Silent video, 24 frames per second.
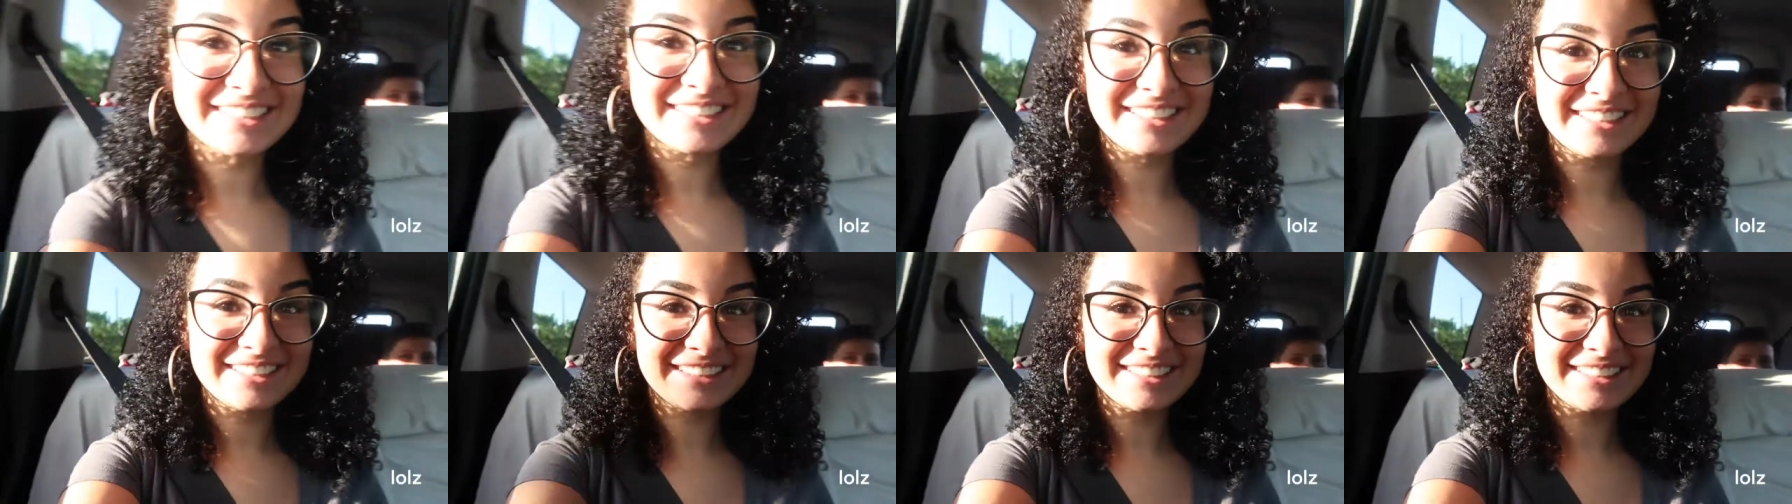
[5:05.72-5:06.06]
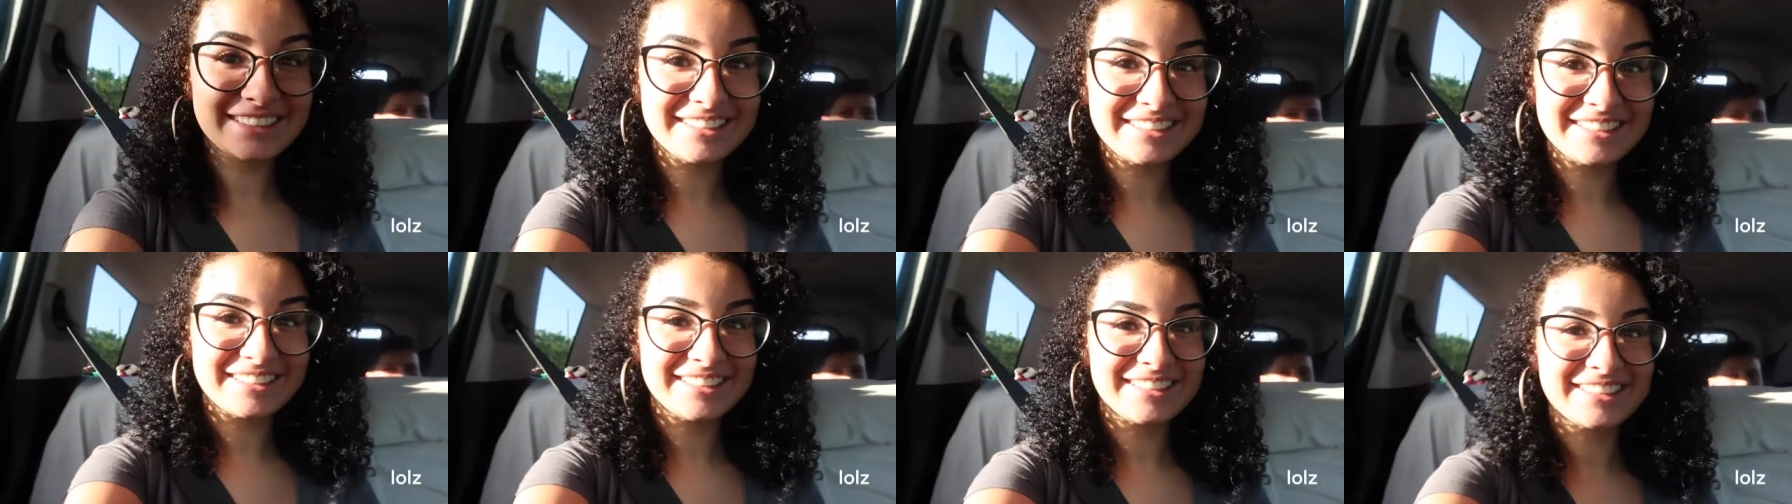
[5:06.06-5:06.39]
I'm the
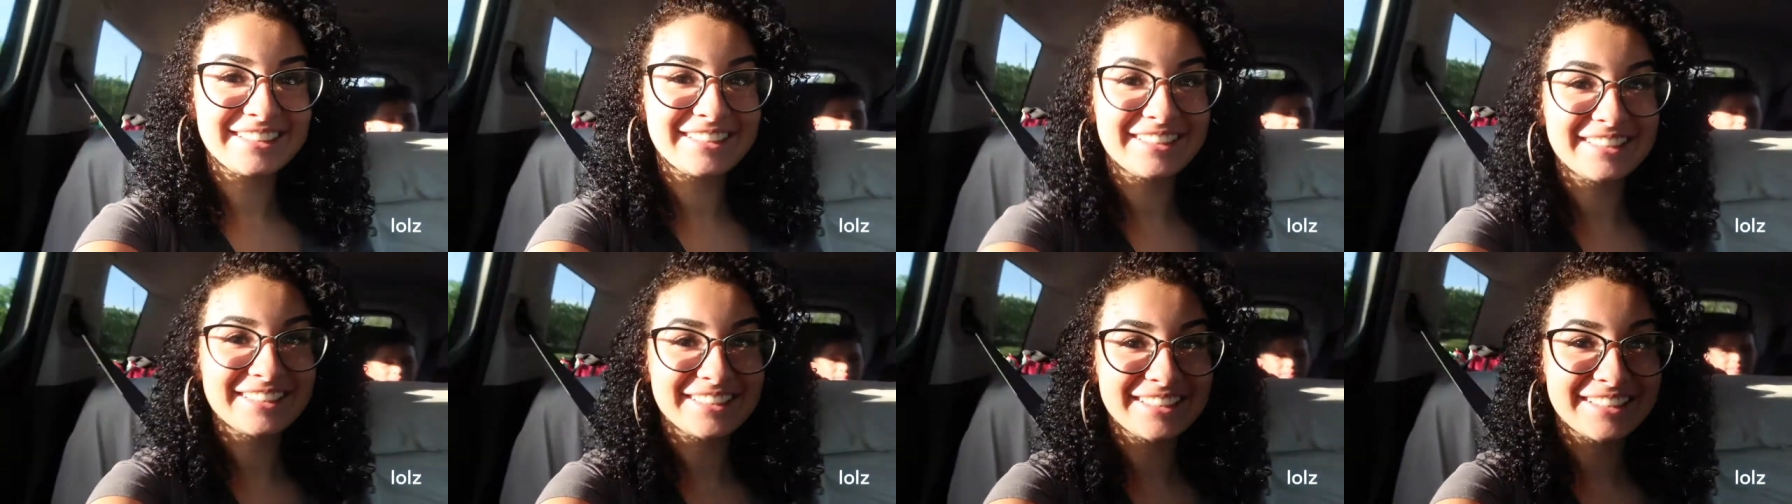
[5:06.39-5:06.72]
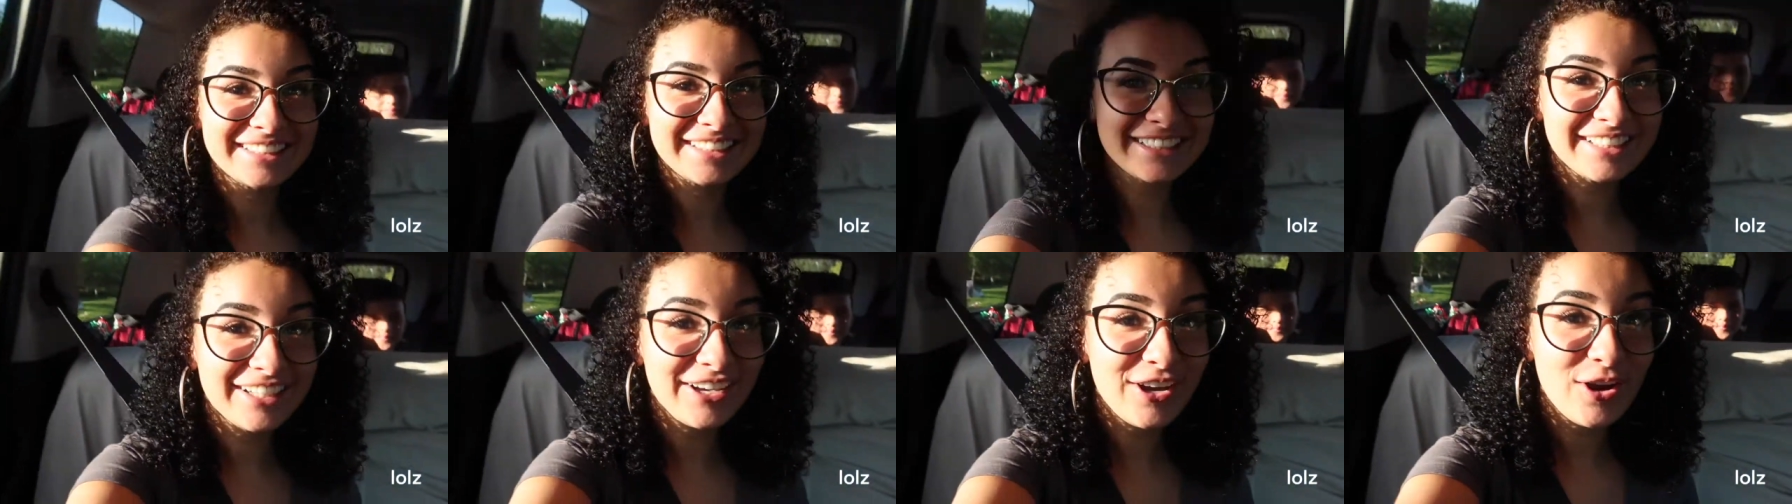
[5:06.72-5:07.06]
bad
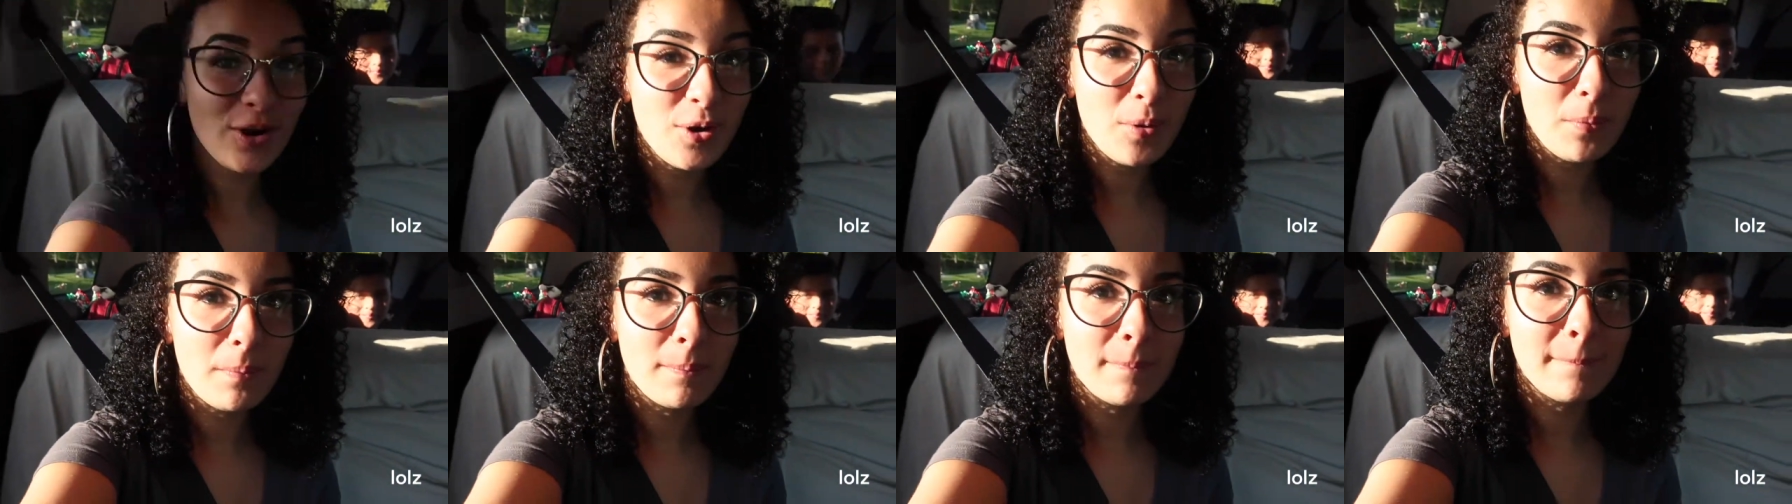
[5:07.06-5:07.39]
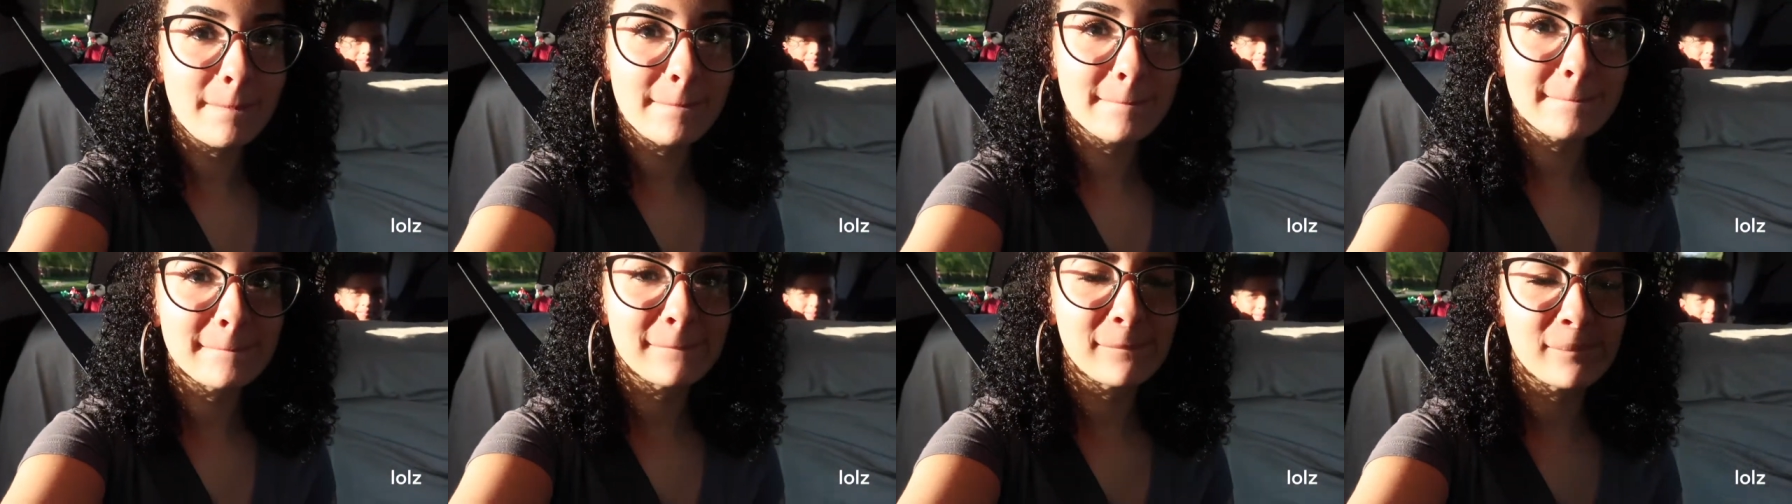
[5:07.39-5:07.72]
guy. No, but I
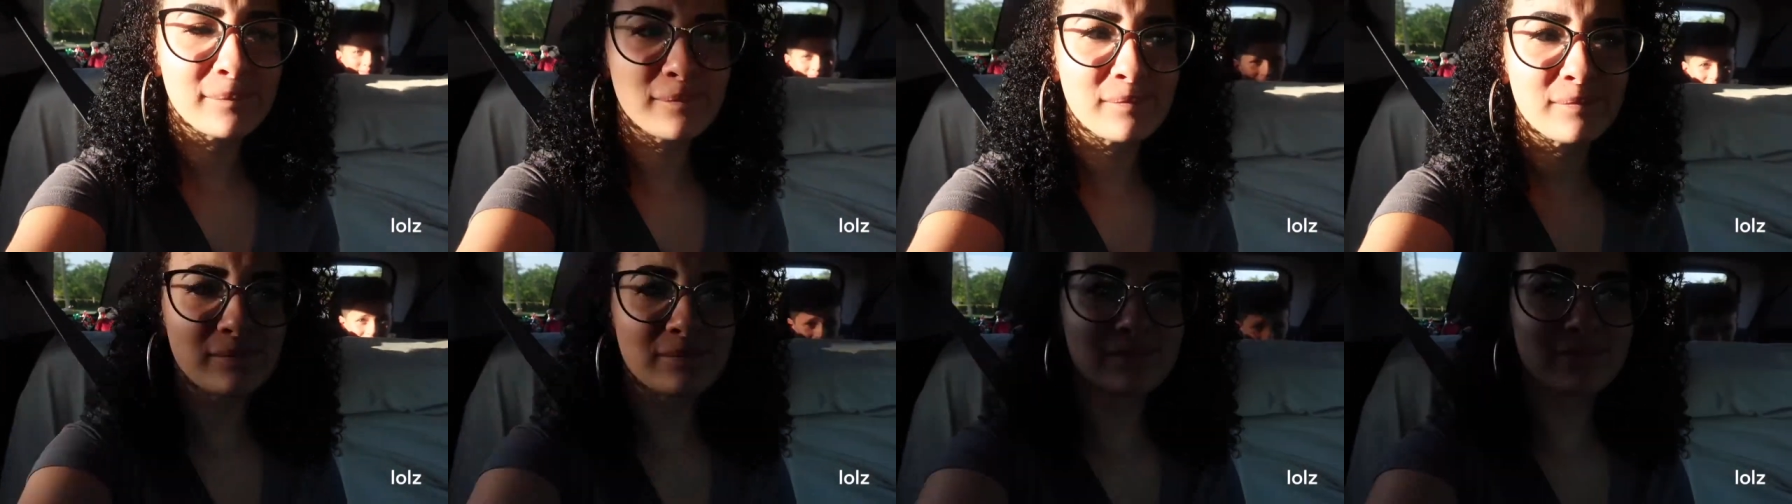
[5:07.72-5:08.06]
mean really,